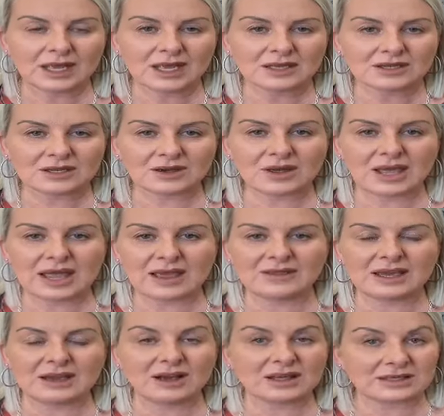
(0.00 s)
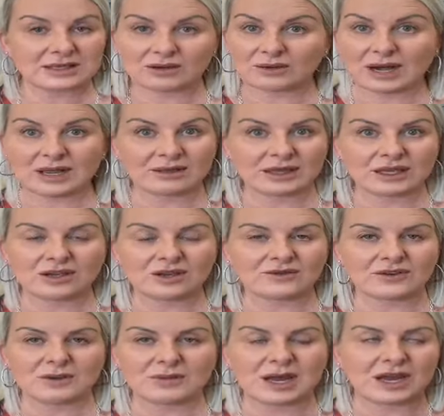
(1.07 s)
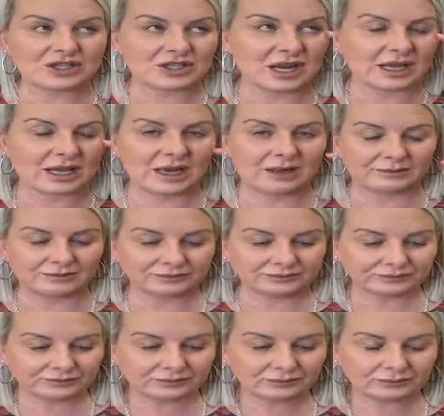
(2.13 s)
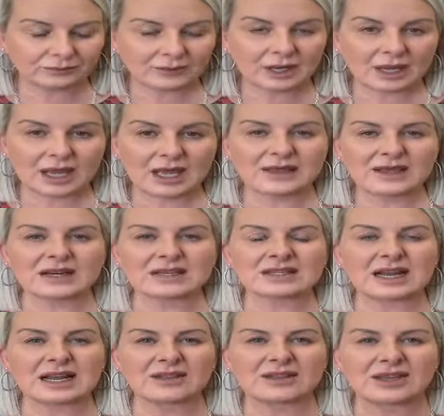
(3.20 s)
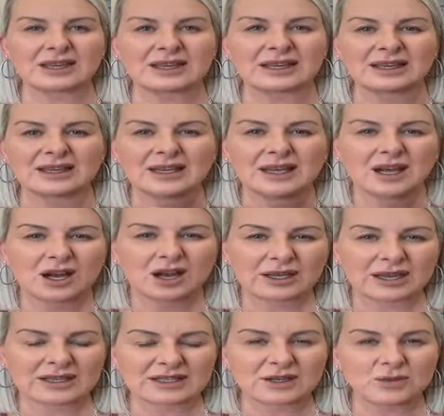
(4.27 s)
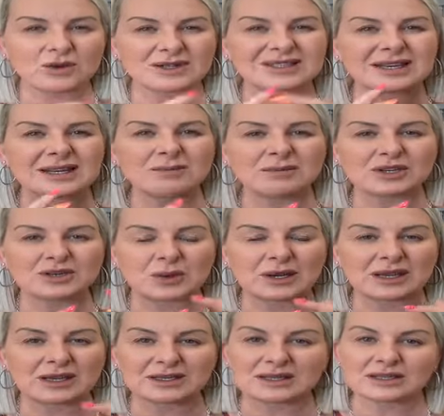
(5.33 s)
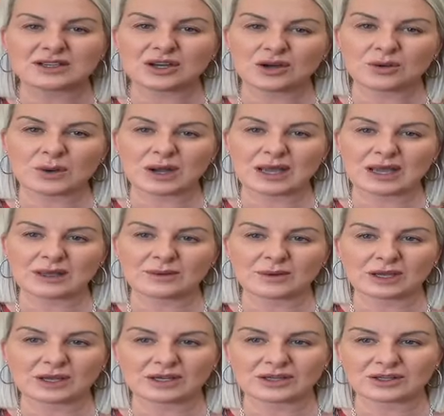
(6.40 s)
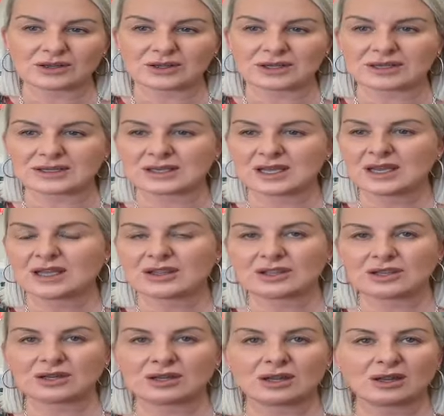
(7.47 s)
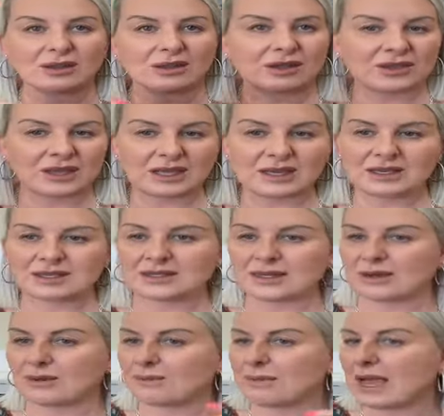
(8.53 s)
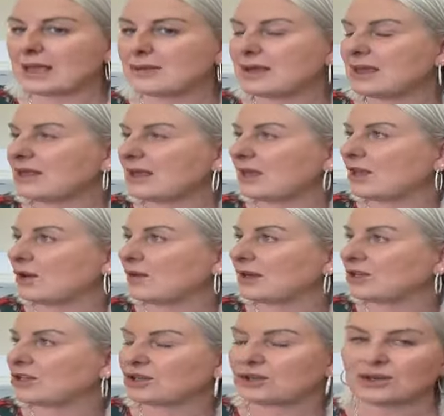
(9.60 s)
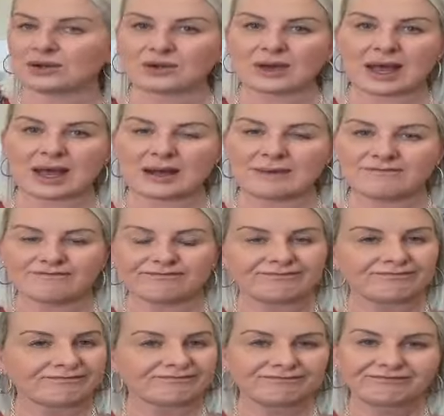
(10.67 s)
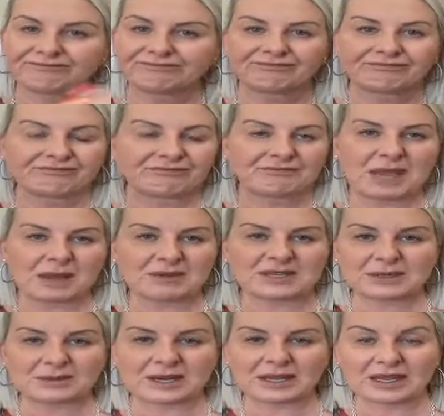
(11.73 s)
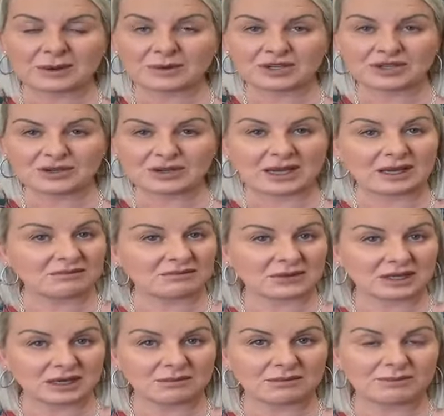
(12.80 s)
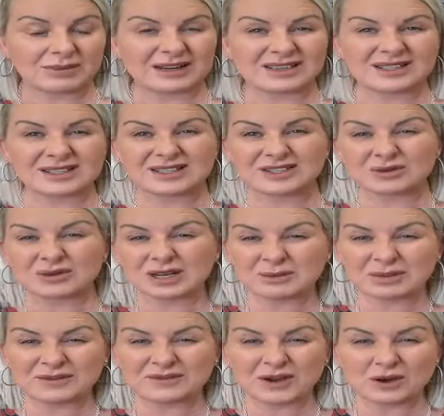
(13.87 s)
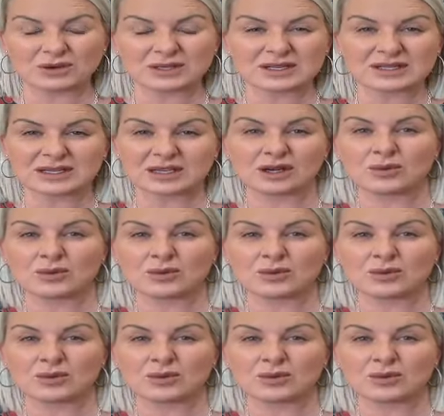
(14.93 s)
So at that, I said, great, thank you very much, hung up. And then I started thinking, okay, so what's an in-between? Because there's no way we're going to do this. The thing is, maybe they're going to maybe somebody can come and do that. Yep, but is it still going to be faulty? Is it going to